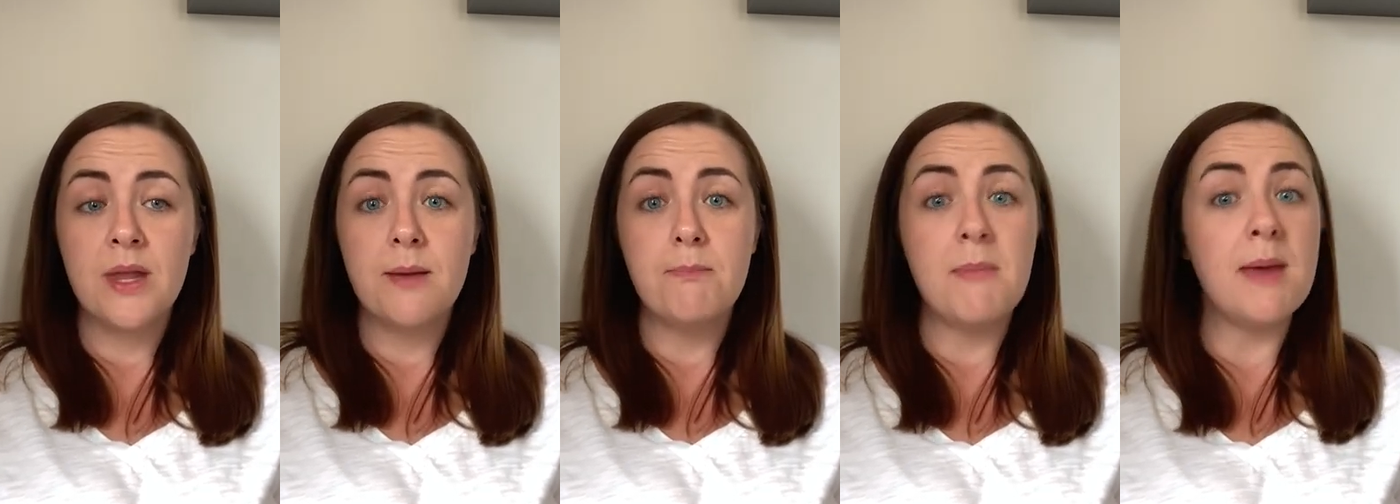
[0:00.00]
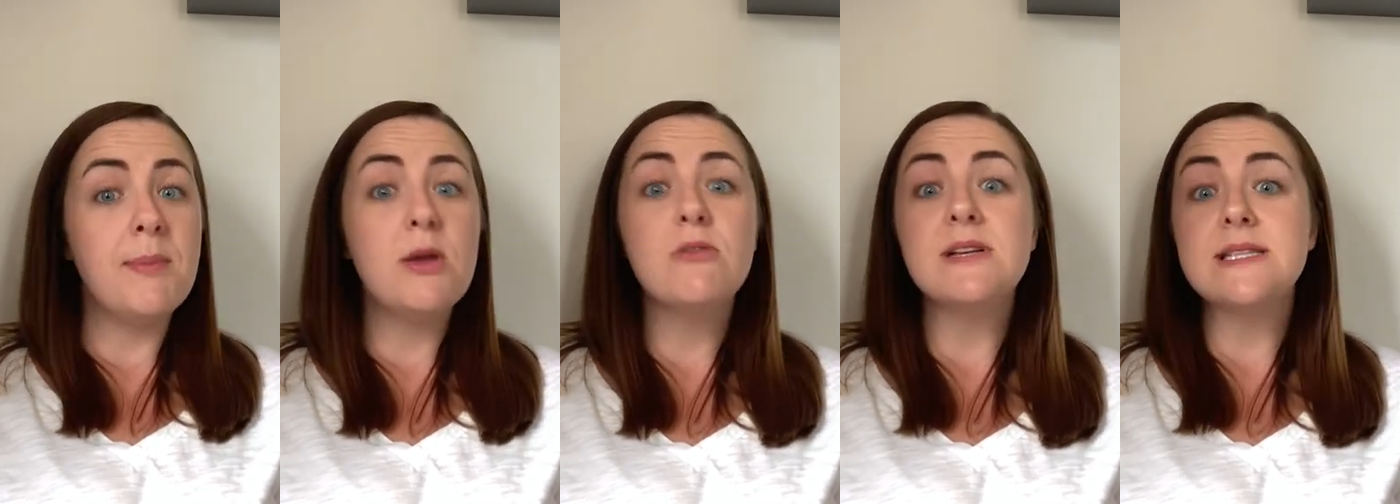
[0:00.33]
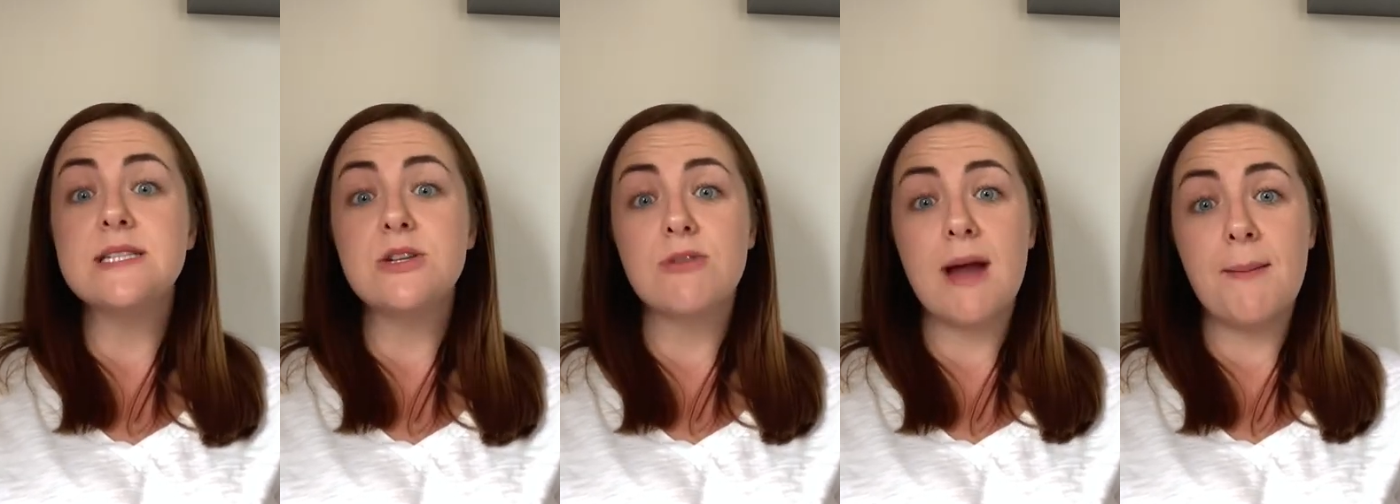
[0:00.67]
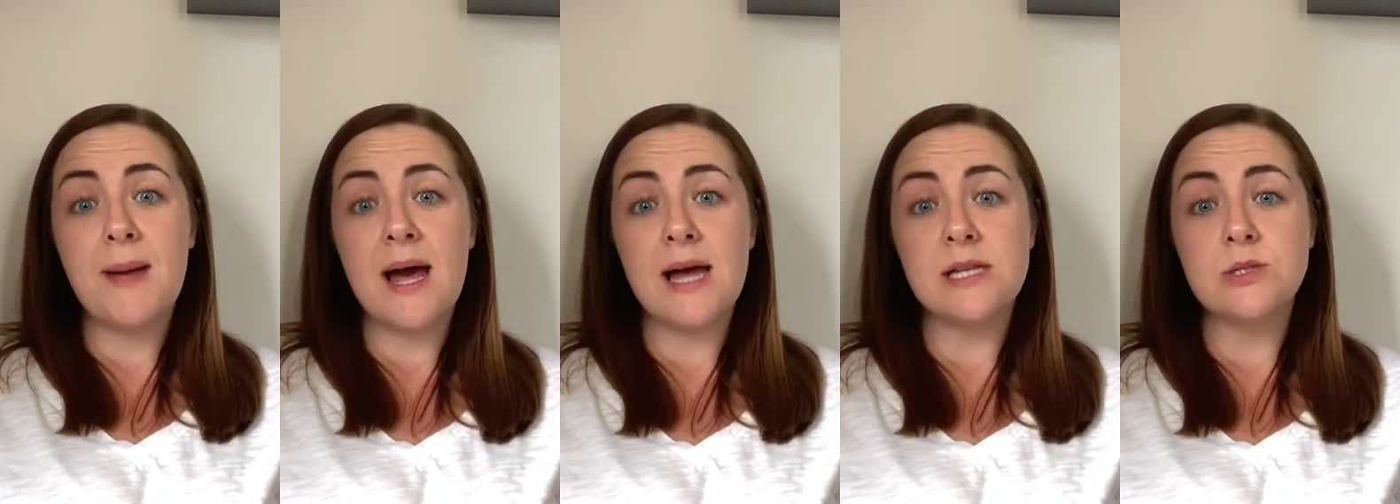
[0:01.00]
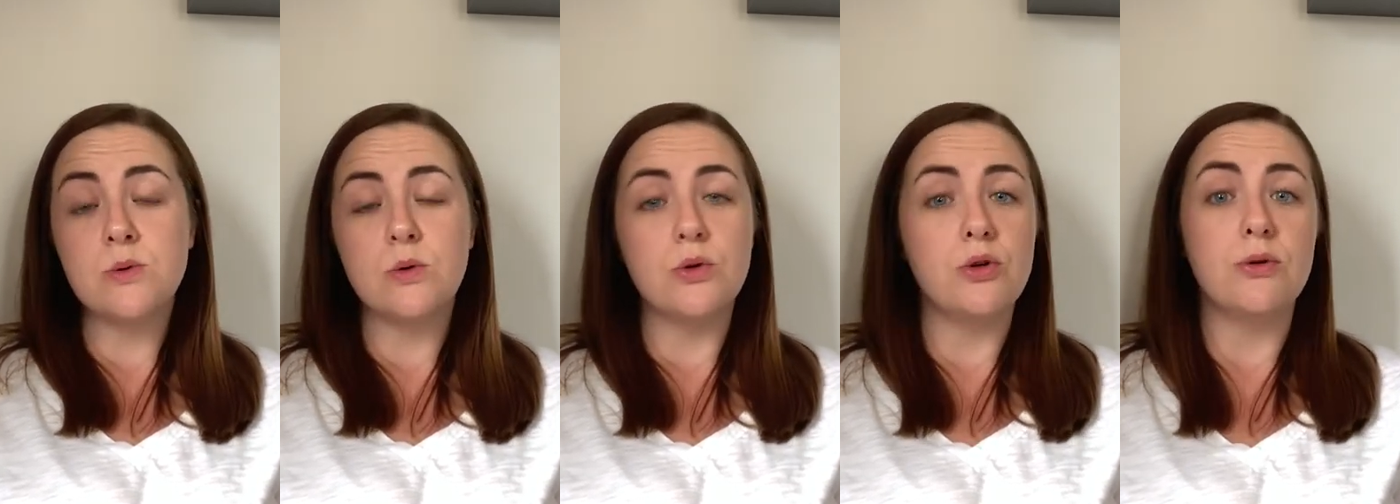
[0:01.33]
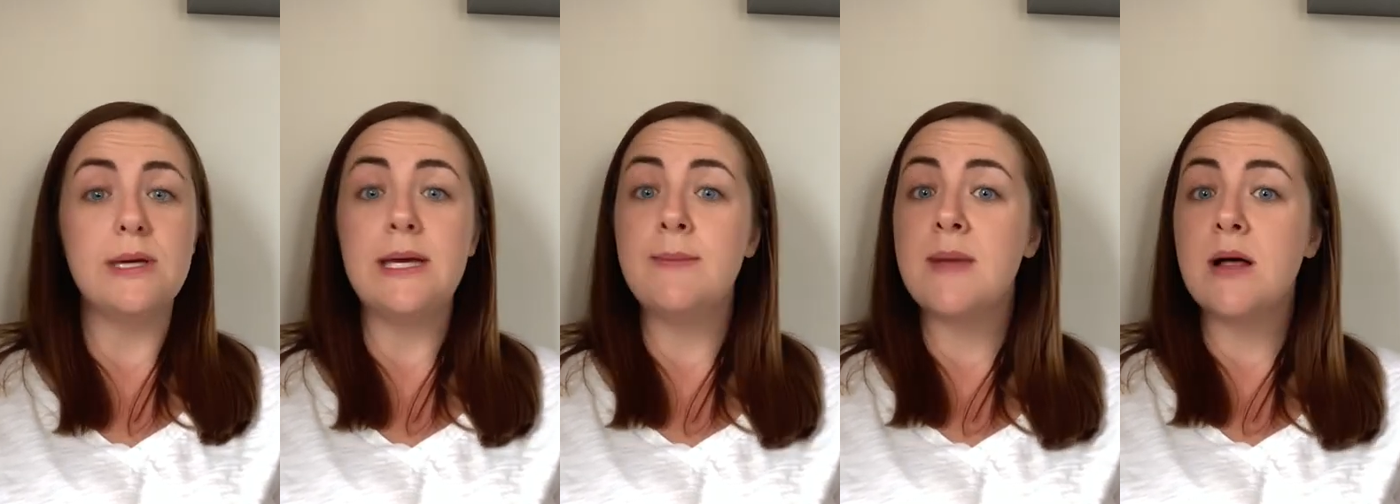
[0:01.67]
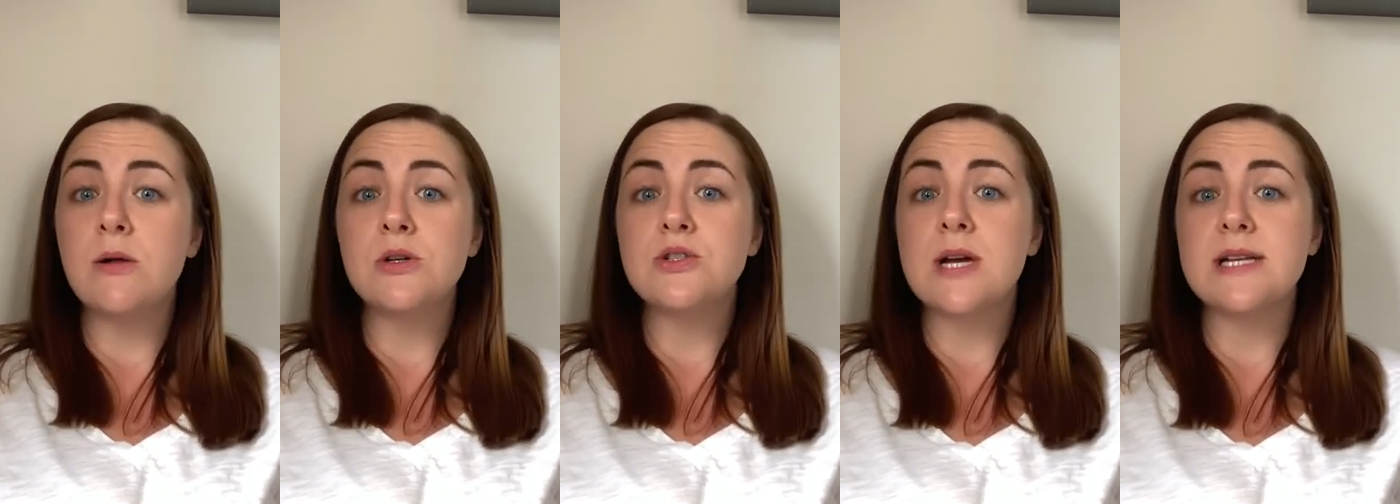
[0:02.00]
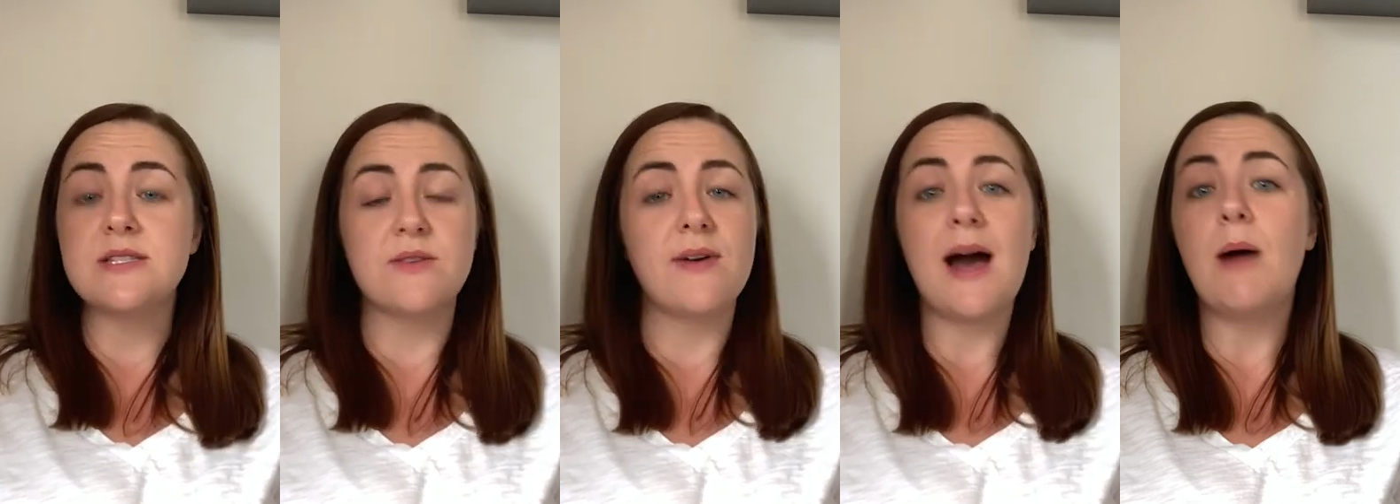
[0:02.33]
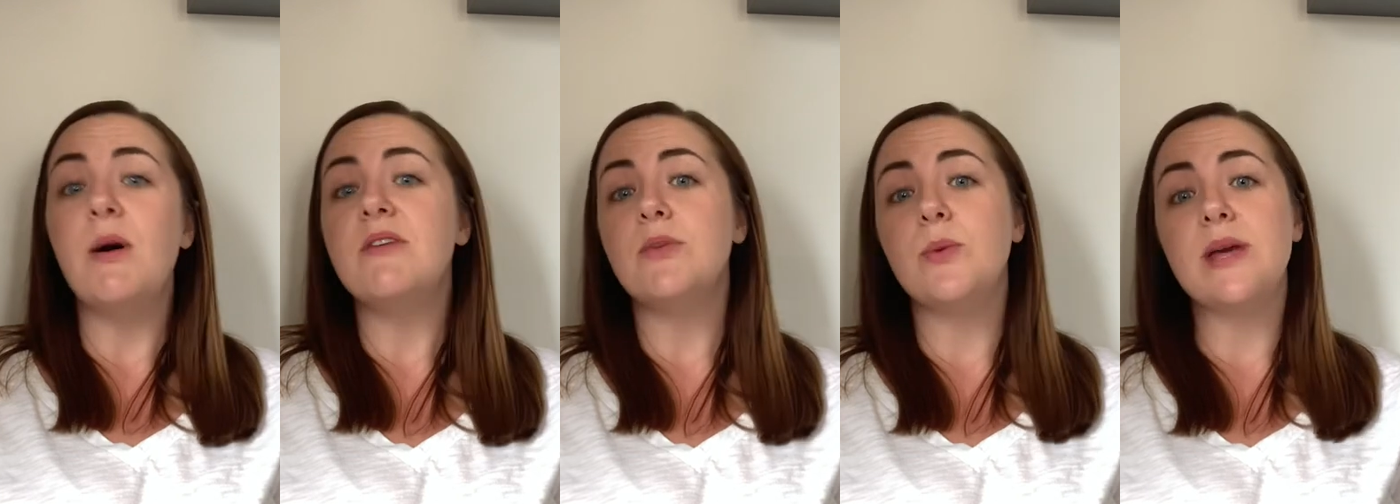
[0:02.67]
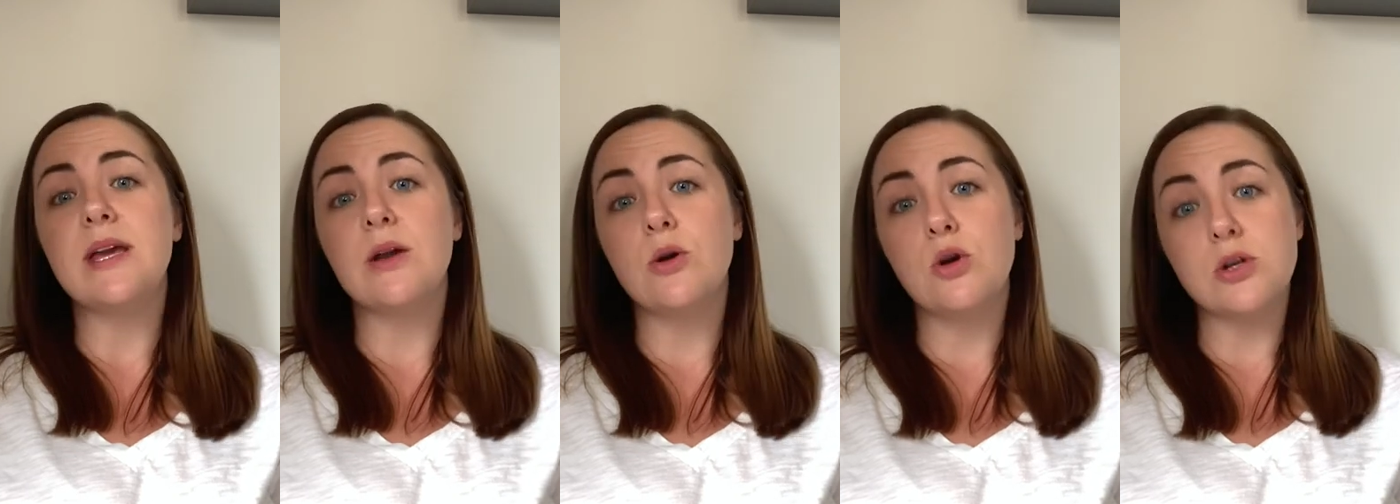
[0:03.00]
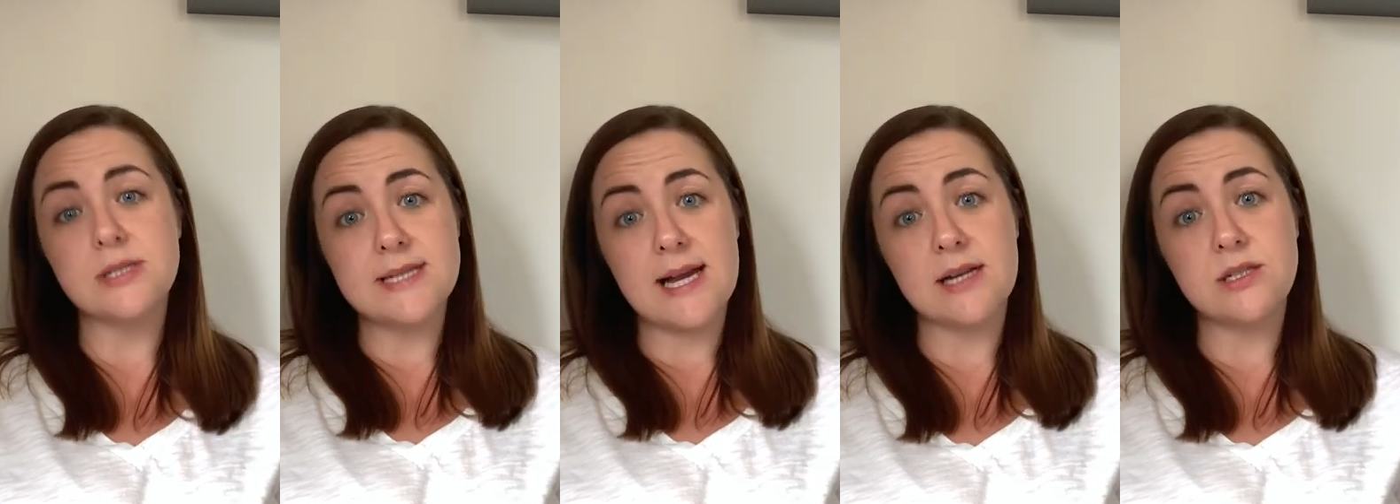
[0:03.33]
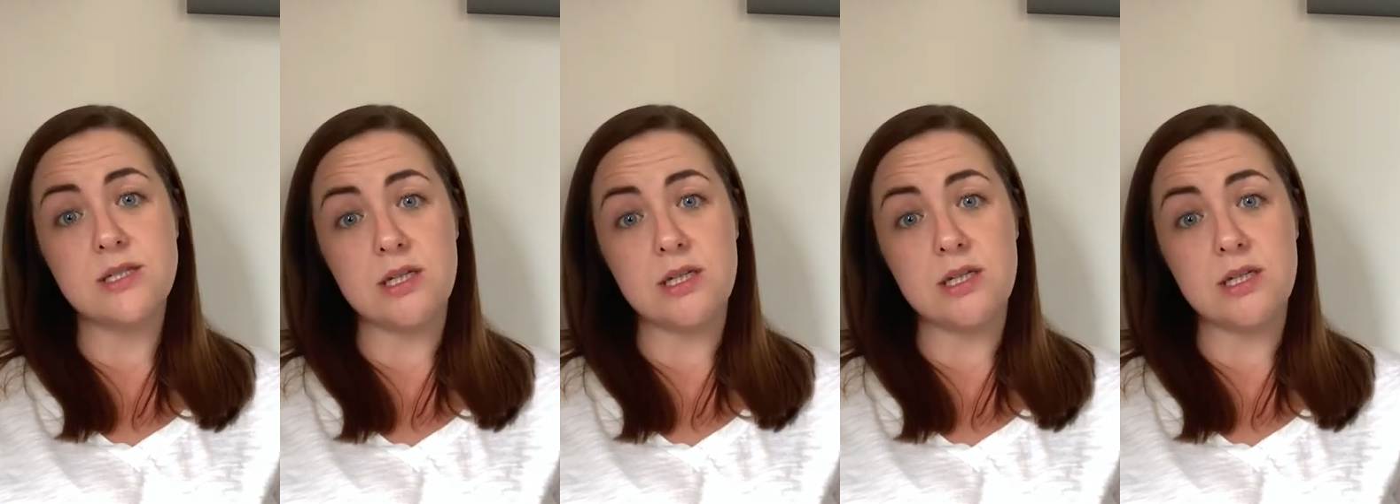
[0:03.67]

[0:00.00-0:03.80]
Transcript: maybe your Instagram handle or your email address or however we can contact